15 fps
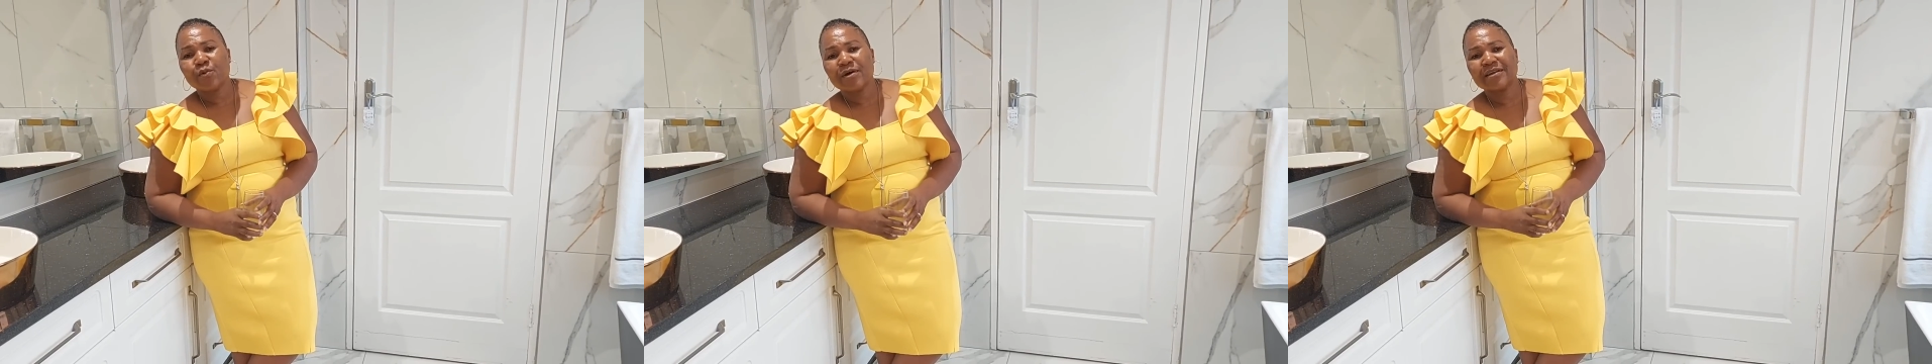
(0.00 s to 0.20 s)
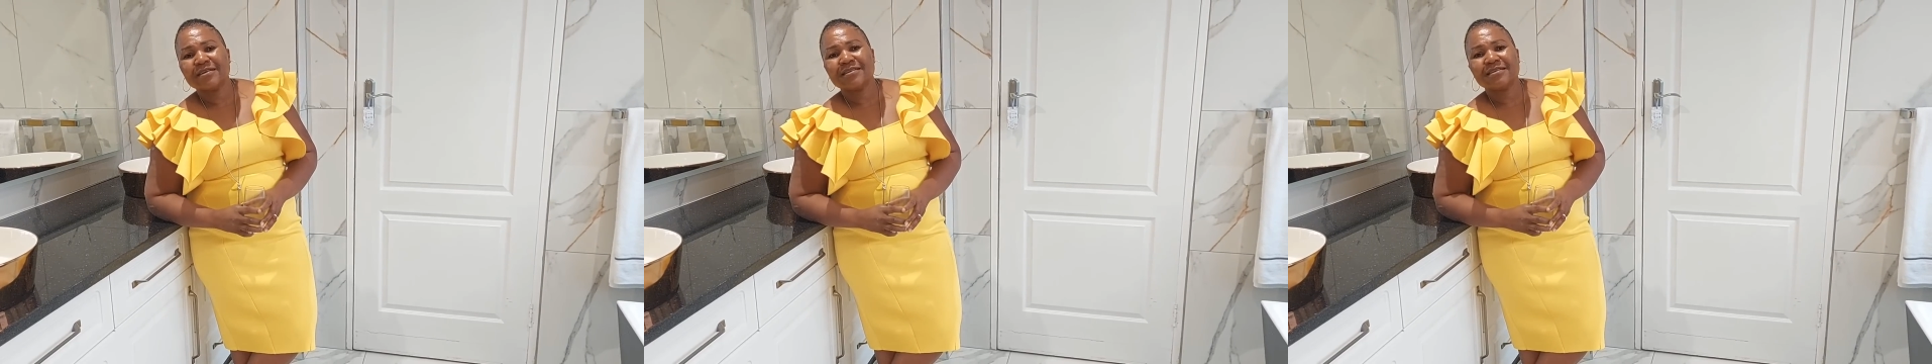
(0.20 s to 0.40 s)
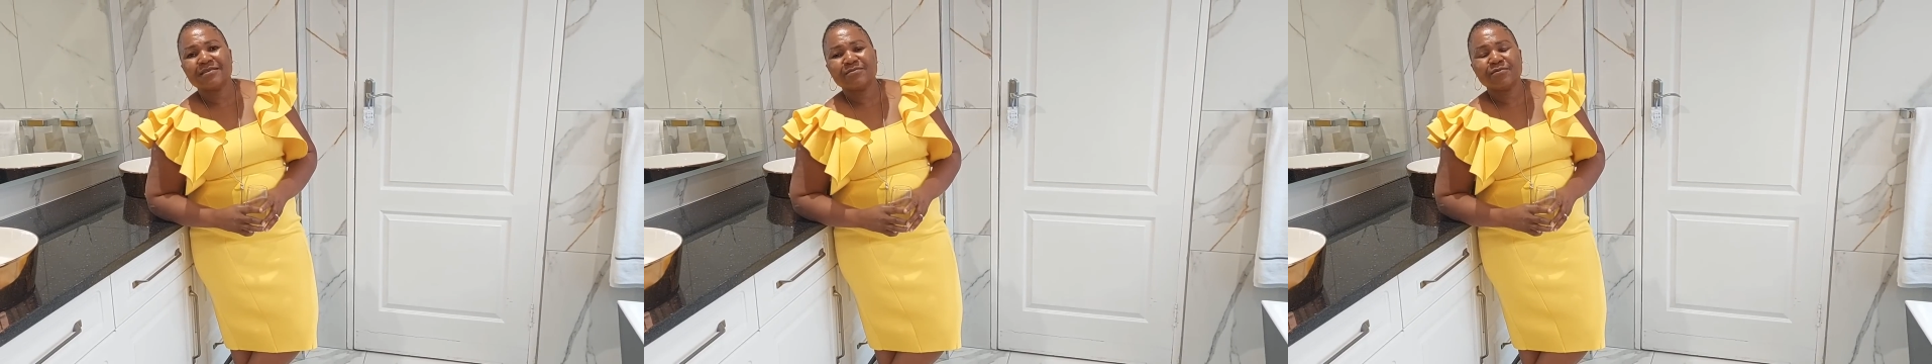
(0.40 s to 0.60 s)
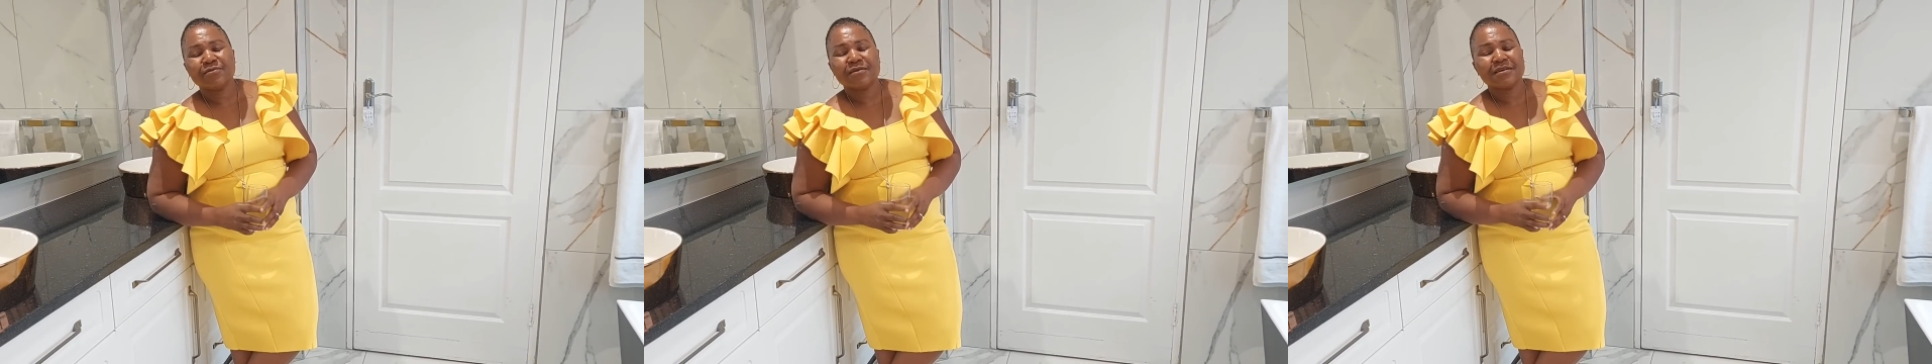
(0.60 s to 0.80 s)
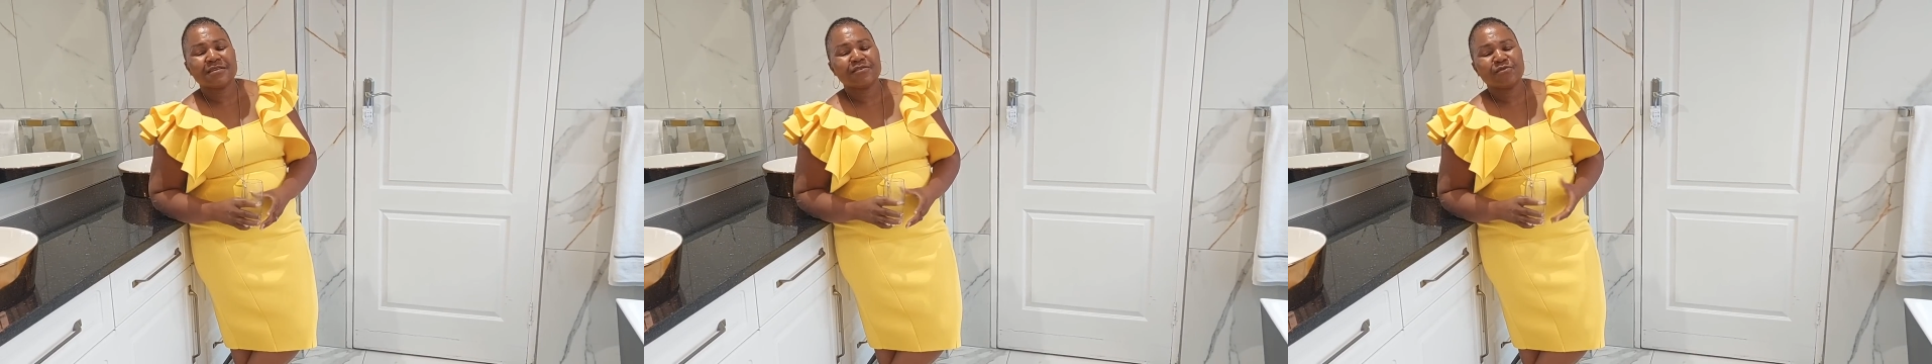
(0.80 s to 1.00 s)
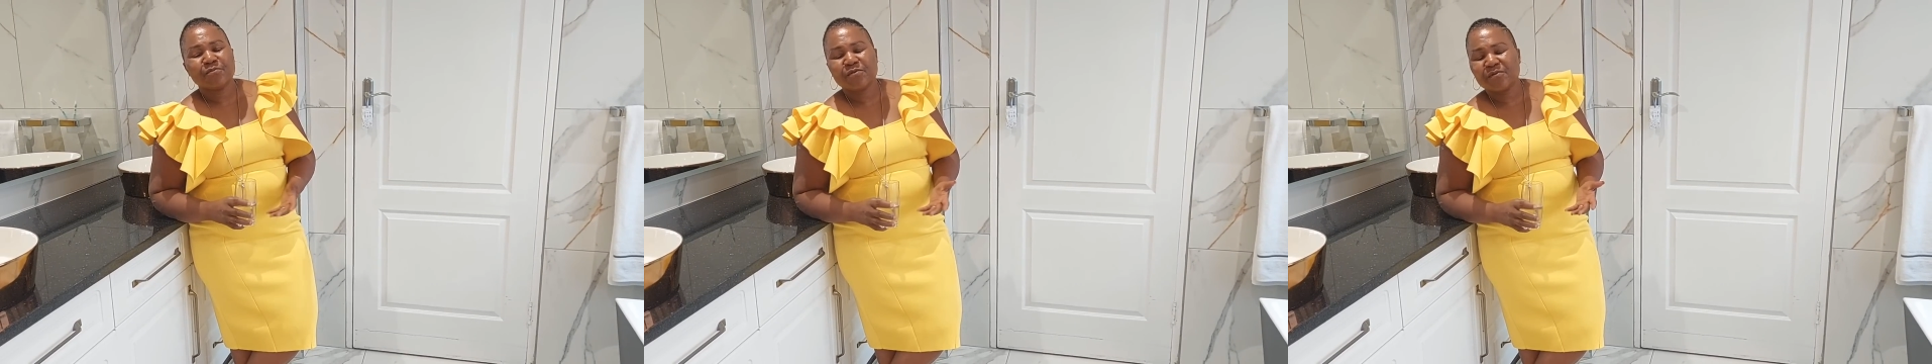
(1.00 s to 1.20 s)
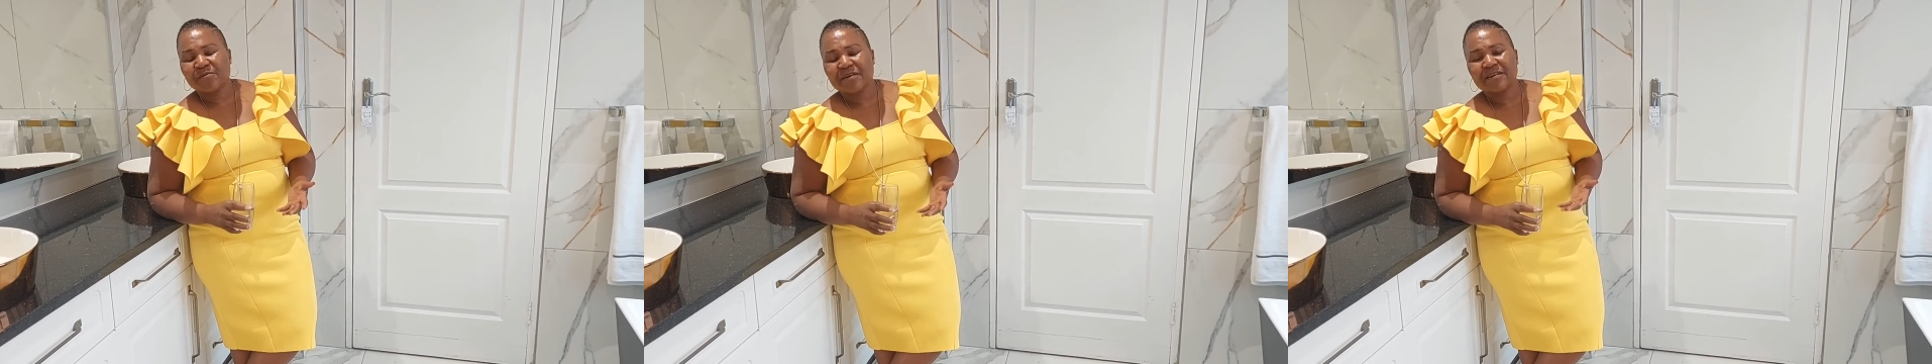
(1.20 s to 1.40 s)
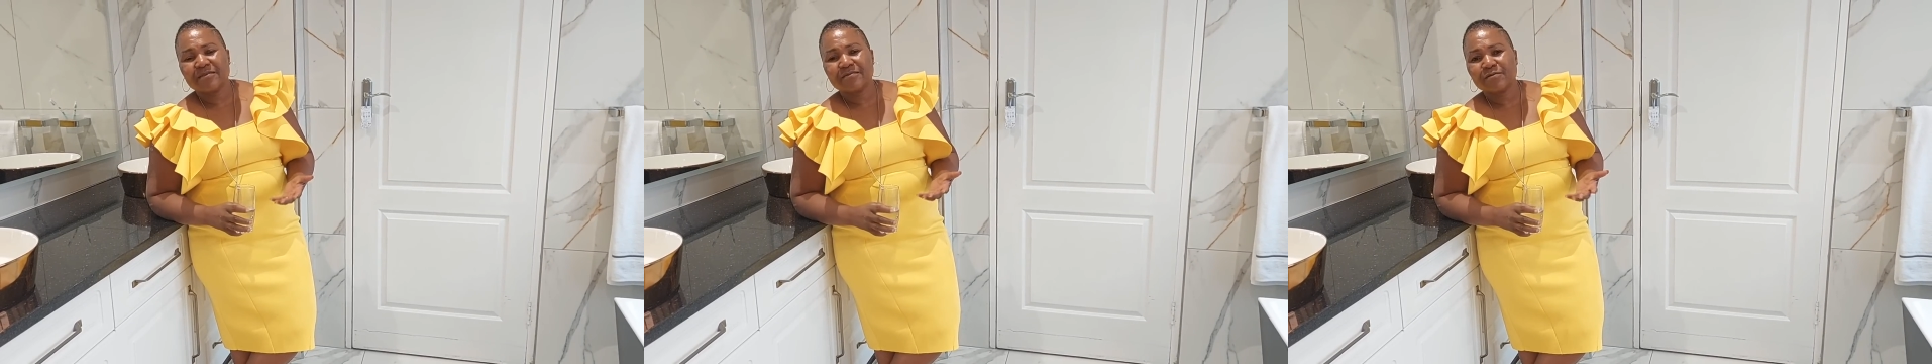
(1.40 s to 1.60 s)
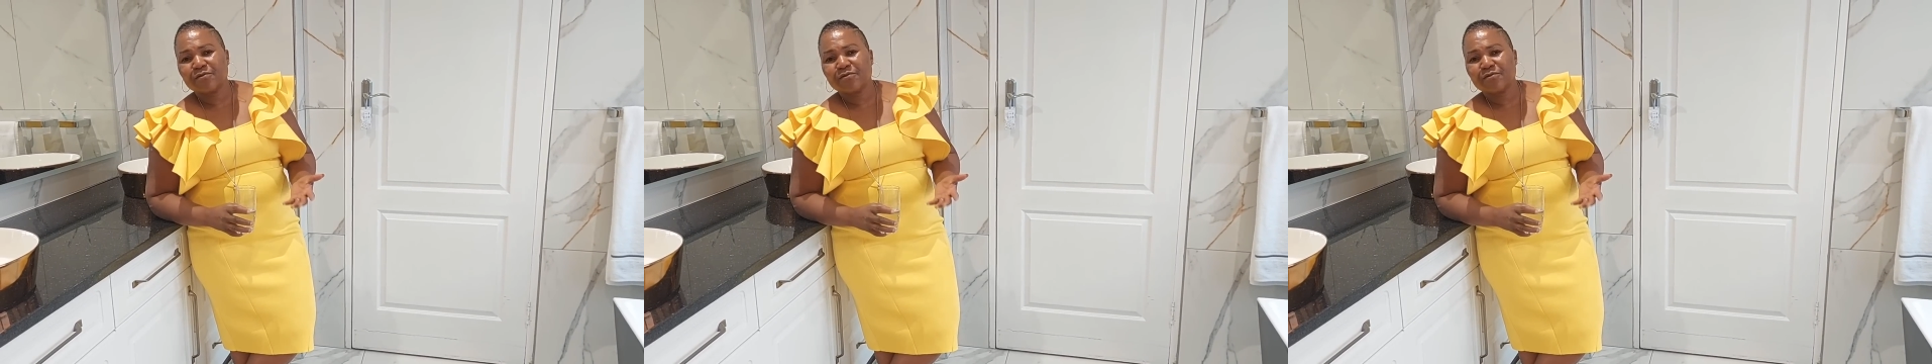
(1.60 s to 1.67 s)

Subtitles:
want. If you want us to provide